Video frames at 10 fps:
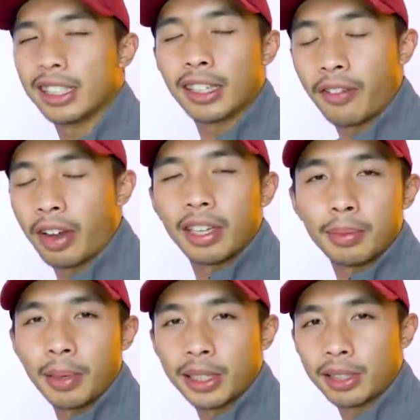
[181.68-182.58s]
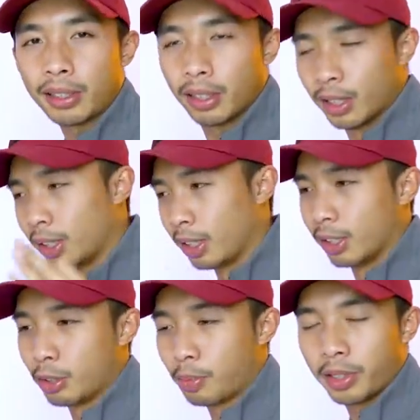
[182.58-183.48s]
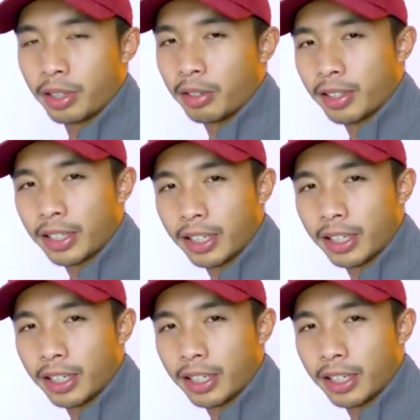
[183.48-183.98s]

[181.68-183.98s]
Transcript: is a very special super secret